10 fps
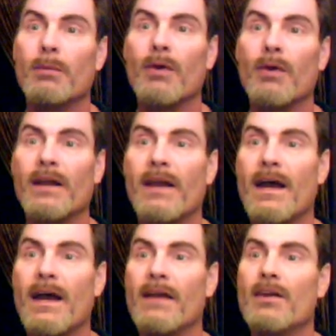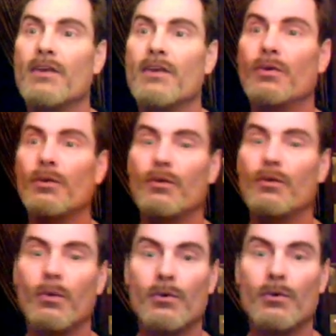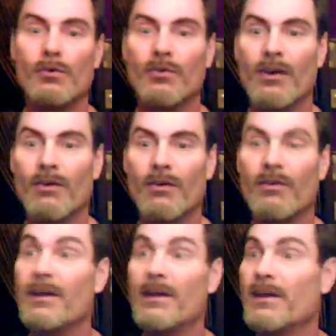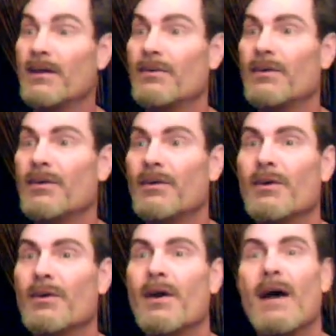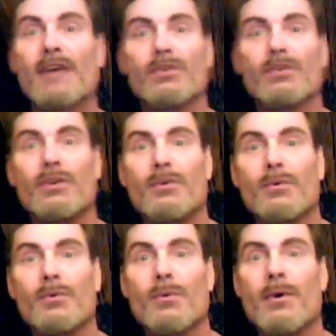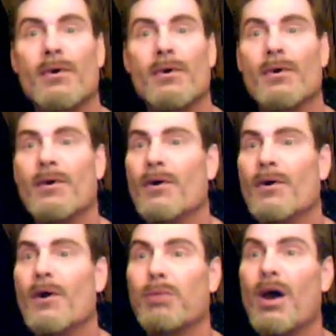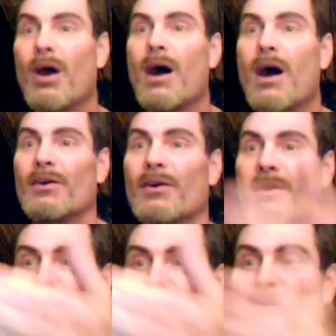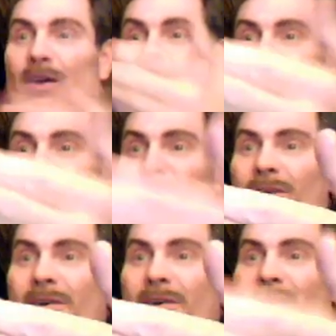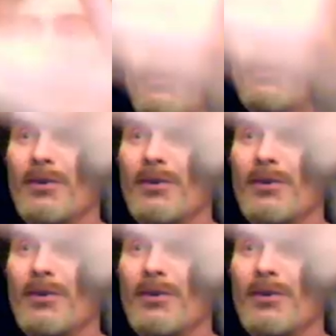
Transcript: like that, turn it towards yourself and actually do a blog of yourself and so you